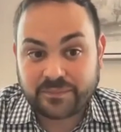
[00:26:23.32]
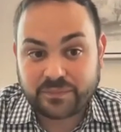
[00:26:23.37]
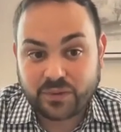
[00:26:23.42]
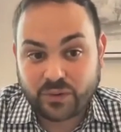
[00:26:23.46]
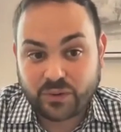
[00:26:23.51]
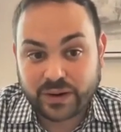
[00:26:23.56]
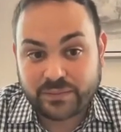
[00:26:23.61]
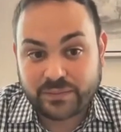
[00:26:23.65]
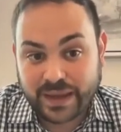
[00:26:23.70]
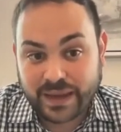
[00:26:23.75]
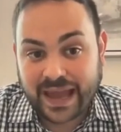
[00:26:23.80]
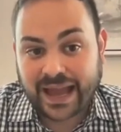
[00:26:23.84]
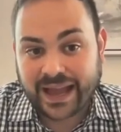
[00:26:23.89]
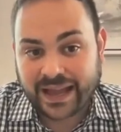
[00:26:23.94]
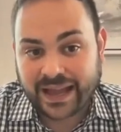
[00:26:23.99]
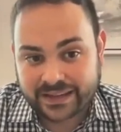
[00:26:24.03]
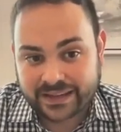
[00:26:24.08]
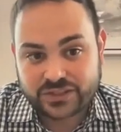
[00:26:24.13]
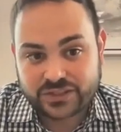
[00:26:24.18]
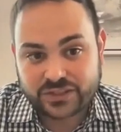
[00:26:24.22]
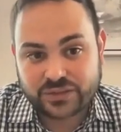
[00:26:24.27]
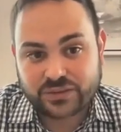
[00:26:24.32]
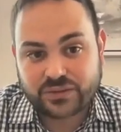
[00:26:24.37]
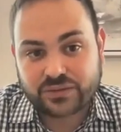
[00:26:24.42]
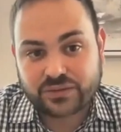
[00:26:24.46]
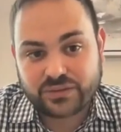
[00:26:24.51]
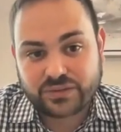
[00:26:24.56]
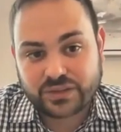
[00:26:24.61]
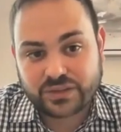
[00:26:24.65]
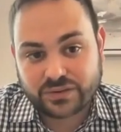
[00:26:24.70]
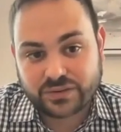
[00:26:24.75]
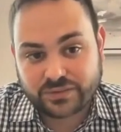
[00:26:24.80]
Going back to
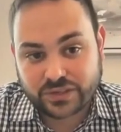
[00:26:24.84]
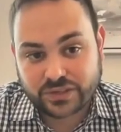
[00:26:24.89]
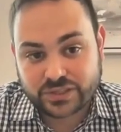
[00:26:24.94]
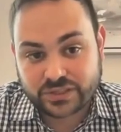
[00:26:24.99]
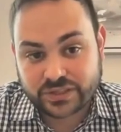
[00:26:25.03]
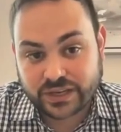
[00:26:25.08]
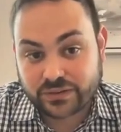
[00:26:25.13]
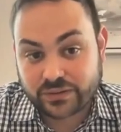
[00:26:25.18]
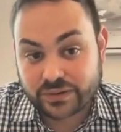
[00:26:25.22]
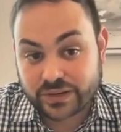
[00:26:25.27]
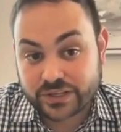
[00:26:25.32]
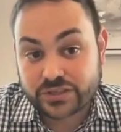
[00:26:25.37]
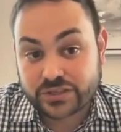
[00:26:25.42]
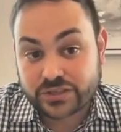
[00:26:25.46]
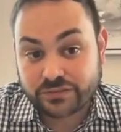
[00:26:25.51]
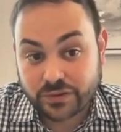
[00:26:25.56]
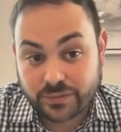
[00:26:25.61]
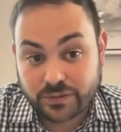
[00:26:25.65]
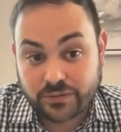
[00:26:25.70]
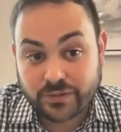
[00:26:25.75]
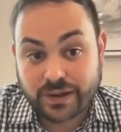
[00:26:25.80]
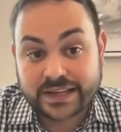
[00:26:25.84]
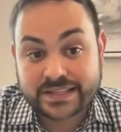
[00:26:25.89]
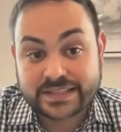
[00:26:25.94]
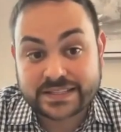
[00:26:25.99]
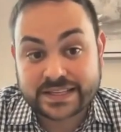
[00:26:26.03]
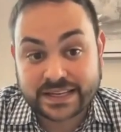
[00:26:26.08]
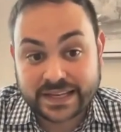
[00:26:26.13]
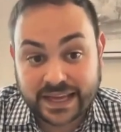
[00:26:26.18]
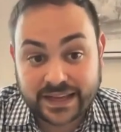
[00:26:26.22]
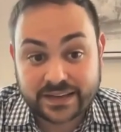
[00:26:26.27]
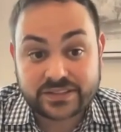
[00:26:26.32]
the Universal Declaration of Human Rights
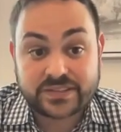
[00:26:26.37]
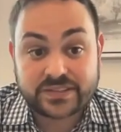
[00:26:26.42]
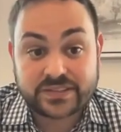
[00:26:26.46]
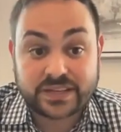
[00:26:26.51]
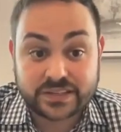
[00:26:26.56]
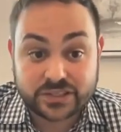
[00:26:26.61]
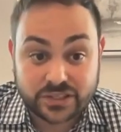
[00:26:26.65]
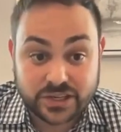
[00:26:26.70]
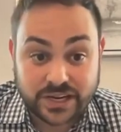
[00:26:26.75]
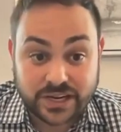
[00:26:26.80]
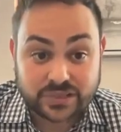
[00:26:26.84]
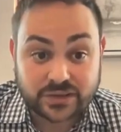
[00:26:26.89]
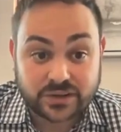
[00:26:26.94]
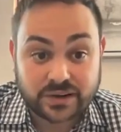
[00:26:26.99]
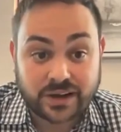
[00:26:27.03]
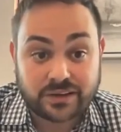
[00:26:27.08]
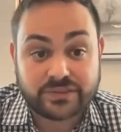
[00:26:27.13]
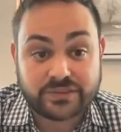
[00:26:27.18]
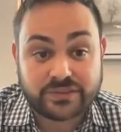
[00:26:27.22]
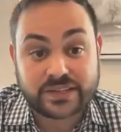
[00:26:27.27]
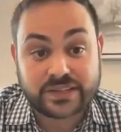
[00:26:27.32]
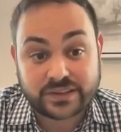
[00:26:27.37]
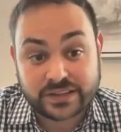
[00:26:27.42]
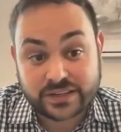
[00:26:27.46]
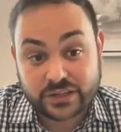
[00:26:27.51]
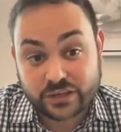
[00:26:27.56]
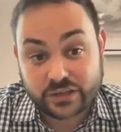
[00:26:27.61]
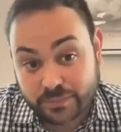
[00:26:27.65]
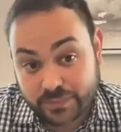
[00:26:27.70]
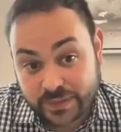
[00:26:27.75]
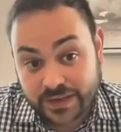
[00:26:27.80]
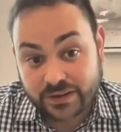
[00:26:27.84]
and then to the International Covenant and the
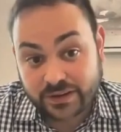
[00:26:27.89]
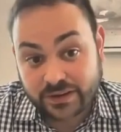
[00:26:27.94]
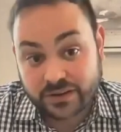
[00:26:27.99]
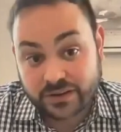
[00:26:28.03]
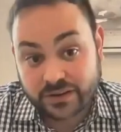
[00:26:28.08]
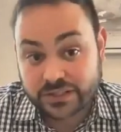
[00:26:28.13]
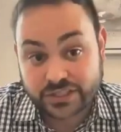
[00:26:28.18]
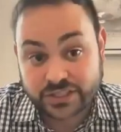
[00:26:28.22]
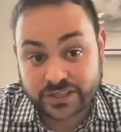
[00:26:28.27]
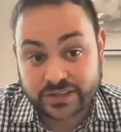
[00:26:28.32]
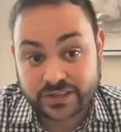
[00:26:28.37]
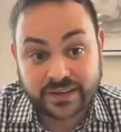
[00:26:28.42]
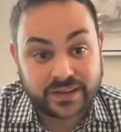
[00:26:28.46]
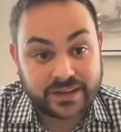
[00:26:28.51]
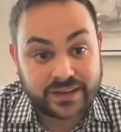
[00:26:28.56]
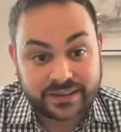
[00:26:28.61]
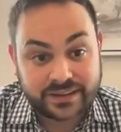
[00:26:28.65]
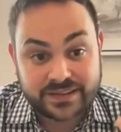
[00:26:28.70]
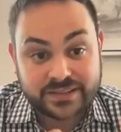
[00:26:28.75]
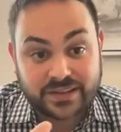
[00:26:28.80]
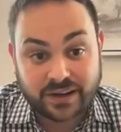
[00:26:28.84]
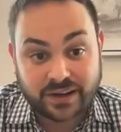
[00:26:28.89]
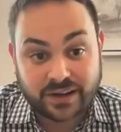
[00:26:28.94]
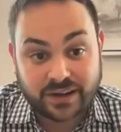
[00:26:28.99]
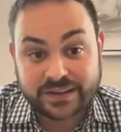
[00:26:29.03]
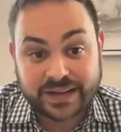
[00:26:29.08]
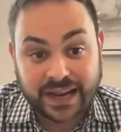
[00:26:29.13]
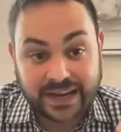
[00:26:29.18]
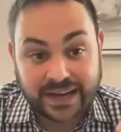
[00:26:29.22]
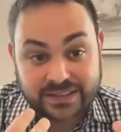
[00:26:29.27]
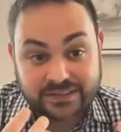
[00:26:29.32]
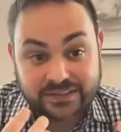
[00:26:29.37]
European Convention. These are
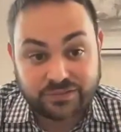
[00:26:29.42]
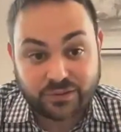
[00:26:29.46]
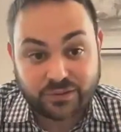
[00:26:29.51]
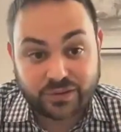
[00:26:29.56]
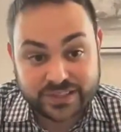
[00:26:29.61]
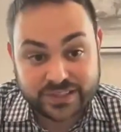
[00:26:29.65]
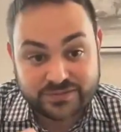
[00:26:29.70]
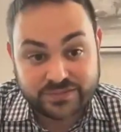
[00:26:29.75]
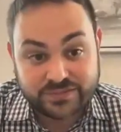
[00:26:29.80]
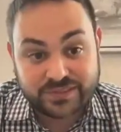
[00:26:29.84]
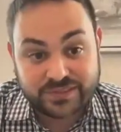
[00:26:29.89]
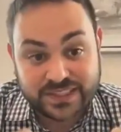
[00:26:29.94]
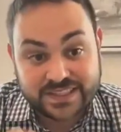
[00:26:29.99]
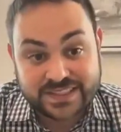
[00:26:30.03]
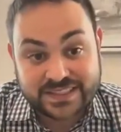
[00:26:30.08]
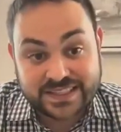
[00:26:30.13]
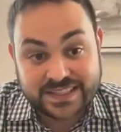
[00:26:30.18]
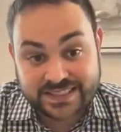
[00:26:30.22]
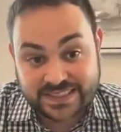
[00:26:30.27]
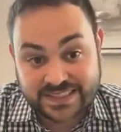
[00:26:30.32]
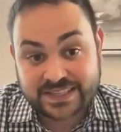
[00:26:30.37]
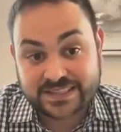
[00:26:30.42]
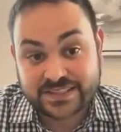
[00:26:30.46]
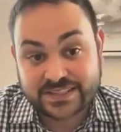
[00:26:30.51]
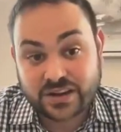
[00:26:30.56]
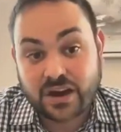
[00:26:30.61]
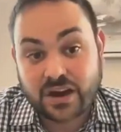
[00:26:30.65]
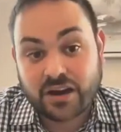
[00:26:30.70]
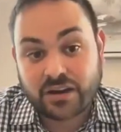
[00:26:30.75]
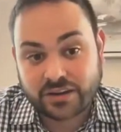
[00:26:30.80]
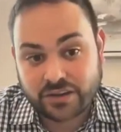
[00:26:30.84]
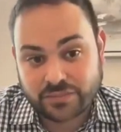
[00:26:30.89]
1940s, 50s, 60s
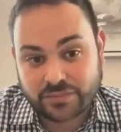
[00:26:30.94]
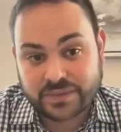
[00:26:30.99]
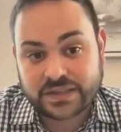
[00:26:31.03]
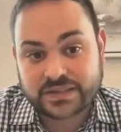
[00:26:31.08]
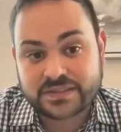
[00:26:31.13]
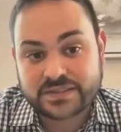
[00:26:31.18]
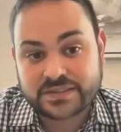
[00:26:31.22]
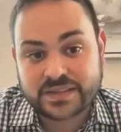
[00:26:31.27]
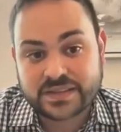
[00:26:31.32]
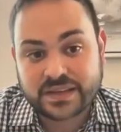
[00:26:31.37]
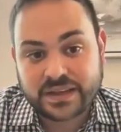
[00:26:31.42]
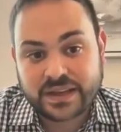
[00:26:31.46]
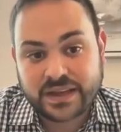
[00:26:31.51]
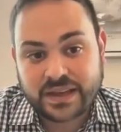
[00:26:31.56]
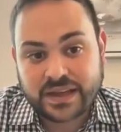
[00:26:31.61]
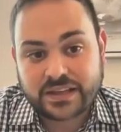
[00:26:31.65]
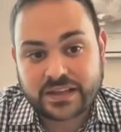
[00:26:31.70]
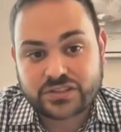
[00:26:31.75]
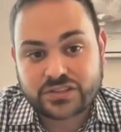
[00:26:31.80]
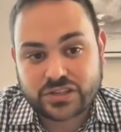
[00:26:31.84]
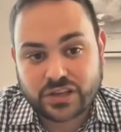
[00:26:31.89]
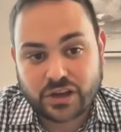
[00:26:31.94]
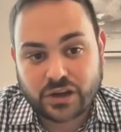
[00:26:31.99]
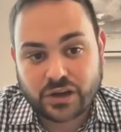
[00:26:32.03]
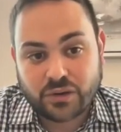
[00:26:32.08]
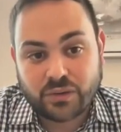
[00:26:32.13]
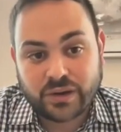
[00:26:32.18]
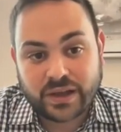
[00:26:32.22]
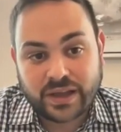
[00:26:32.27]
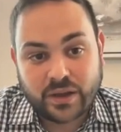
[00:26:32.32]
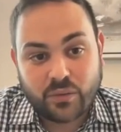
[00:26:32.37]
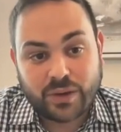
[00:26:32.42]
documents. And
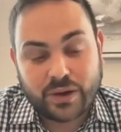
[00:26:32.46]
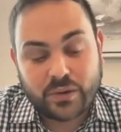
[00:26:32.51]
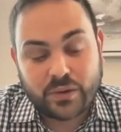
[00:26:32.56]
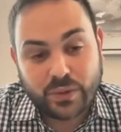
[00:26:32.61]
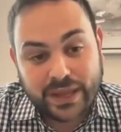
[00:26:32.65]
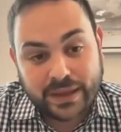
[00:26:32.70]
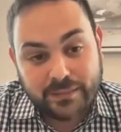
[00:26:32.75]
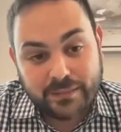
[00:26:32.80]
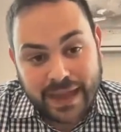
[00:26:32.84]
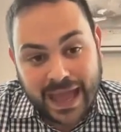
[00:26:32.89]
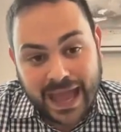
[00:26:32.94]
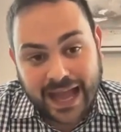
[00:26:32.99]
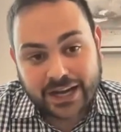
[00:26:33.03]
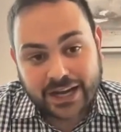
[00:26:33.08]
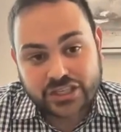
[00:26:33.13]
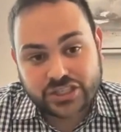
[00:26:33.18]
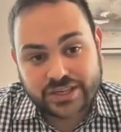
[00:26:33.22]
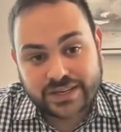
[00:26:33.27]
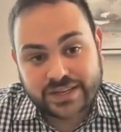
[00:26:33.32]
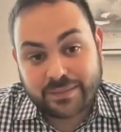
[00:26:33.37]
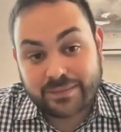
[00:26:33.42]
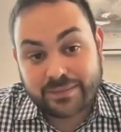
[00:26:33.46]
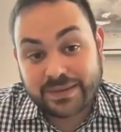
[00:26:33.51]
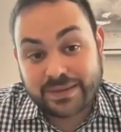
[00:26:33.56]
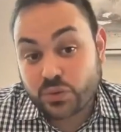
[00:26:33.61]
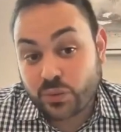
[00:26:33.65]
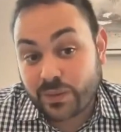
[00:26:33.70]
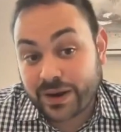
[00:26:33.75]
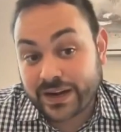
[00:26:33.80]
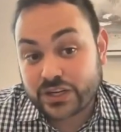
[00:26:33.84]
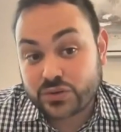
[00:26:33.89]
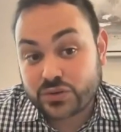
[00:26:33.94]
so when we imagine them in
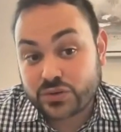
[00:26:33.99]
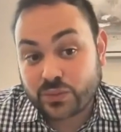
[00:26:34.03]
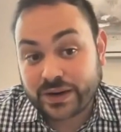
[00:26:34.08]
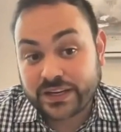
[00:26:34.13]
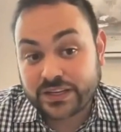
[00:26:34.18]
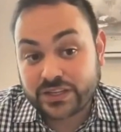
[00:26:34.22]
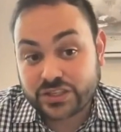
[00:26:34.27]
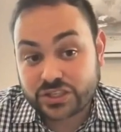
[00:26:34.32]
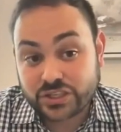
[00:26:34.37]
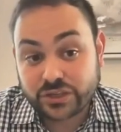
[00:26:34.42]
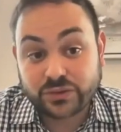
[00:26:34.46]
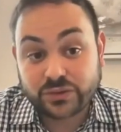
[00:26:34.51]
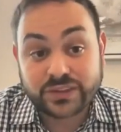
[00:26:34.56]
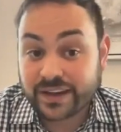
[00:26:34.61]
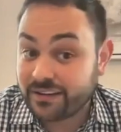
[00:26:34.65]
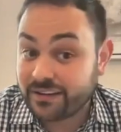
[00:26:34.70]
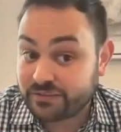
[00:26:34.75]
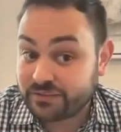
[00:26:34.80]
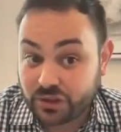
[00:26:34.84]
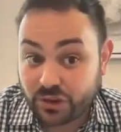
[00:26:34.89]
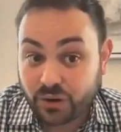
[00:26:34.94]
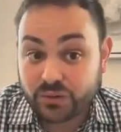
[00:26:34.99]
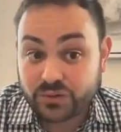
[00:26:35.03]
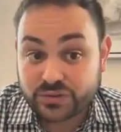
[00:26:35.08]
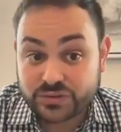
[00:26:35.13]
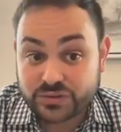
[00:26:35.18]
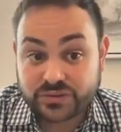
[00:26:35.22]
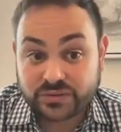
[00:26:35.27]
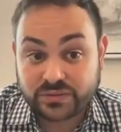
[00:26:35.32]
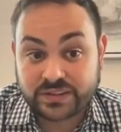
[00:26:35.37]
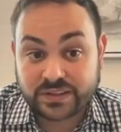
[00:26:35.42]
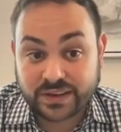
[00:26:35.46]
2022, there have
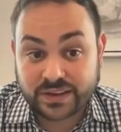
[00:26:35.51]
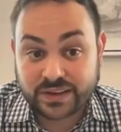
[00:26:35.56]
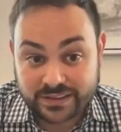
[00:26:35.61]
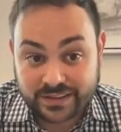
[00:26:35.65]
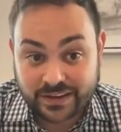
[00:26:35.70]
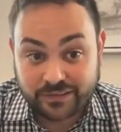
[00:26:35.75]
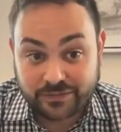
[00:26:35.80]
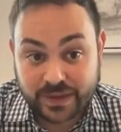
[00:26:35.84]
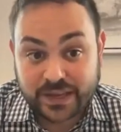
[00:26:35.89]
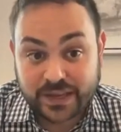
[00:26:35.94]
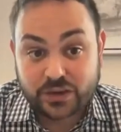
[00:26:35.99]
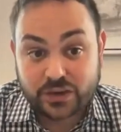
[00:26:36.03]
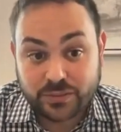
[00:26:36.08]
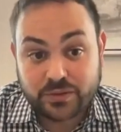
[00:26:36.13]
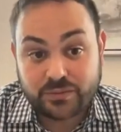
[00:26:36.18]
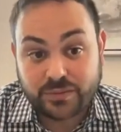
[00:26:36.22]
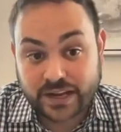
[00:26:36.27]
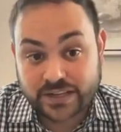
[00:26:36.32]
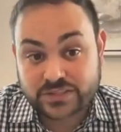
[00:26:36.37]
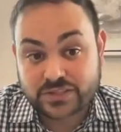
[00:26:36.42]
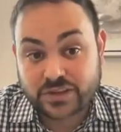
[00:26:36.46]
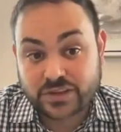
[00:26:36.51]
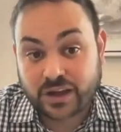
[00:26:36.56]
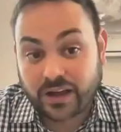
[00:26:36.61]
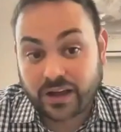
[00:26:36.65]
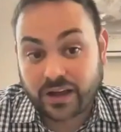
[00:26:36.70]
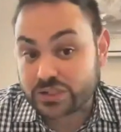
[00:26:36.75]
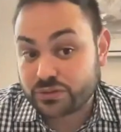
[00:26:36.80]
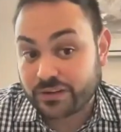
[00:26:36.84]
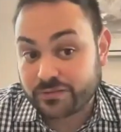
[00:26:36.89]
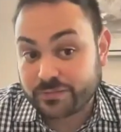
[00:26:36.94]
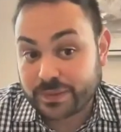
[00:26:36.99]
been human rights
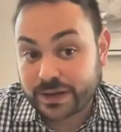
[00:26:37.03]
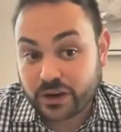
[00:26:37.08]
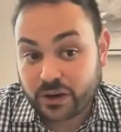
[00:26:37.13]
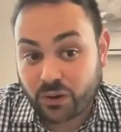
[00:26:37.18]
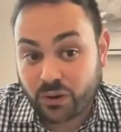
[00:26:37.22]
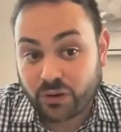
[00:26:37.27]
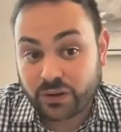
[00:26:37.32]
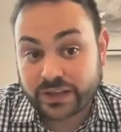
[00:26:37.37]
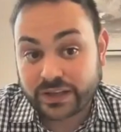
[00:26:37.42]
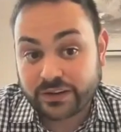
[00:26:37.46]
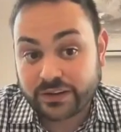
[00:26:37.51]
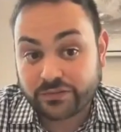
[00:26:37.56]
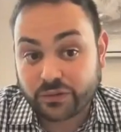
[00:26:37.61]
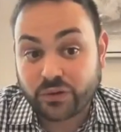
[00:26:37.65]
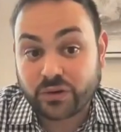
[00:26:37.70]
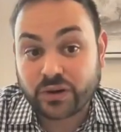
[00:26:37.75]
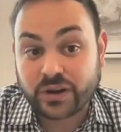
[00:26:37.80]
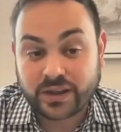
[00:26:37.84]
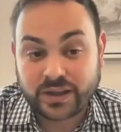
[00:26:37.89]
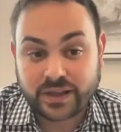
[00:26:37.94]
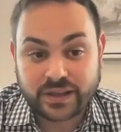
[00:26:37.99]
scholars who have been calling for